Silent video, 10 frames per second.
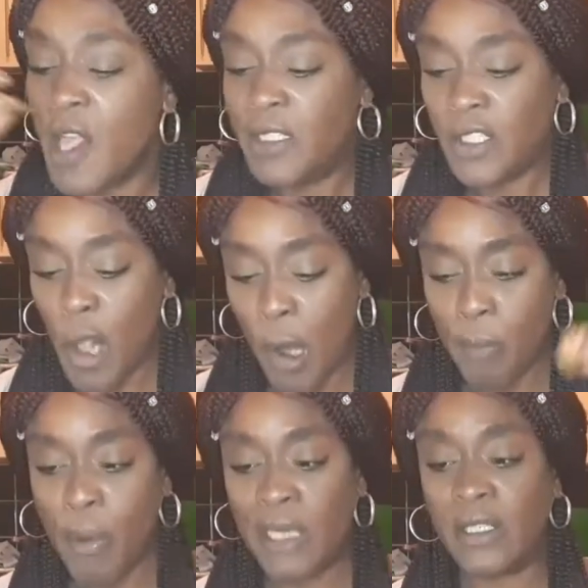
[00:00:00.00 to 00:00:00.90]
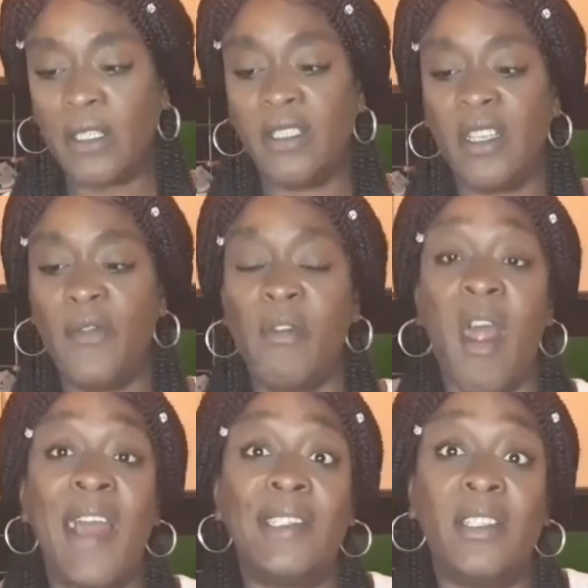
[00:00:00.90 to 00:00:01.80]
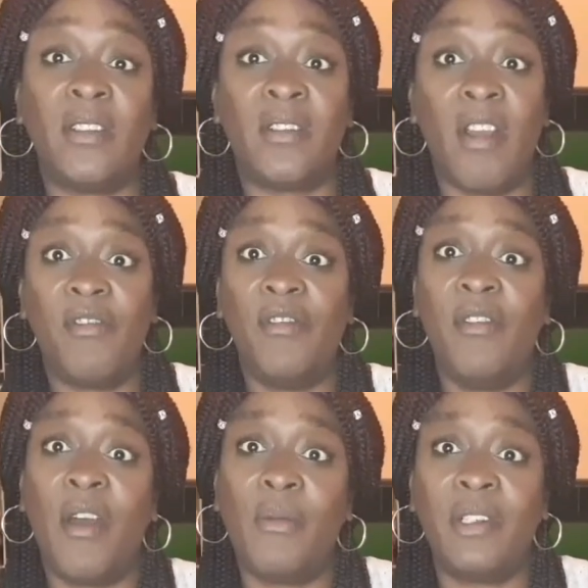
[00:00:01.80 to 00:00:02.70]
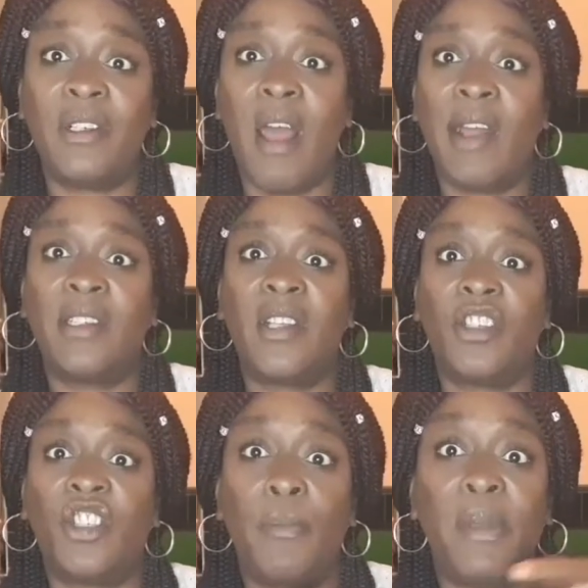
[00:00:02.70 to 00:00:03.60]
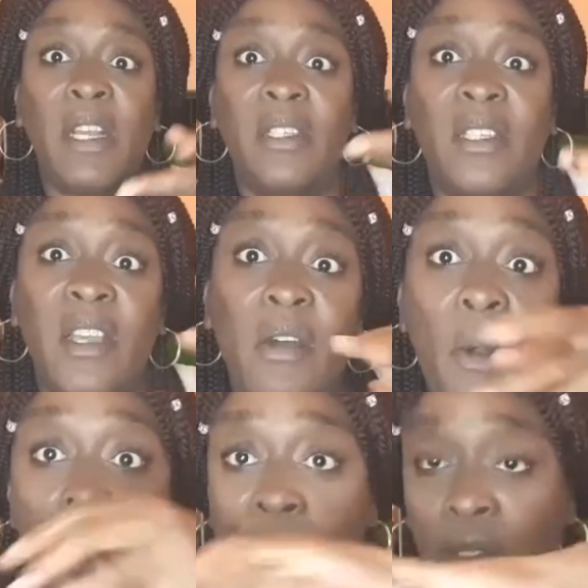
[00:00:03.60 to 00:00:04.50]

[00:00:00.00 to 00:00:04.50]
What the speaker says: Who's got a point? Because even I didn't know you lot was like such a big deal.